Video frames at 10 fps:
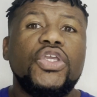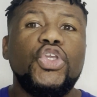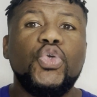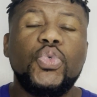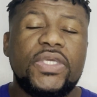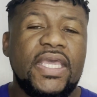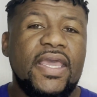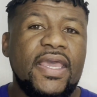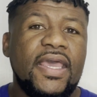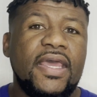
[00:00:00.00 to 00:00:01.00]
you
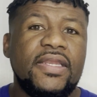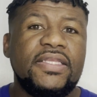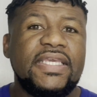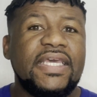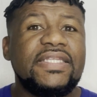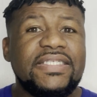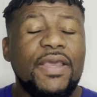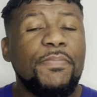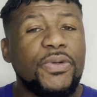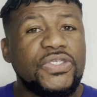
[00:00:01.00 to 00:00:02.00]
can get
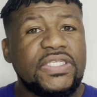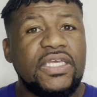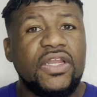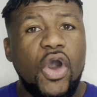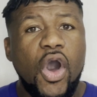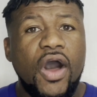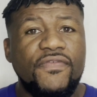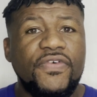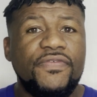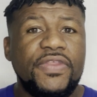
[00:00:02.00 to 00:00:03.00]
10%
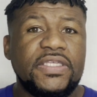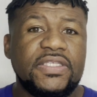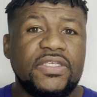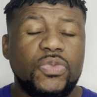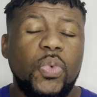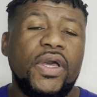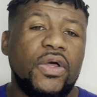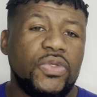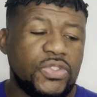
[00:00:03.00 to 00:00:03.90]
off of this as well.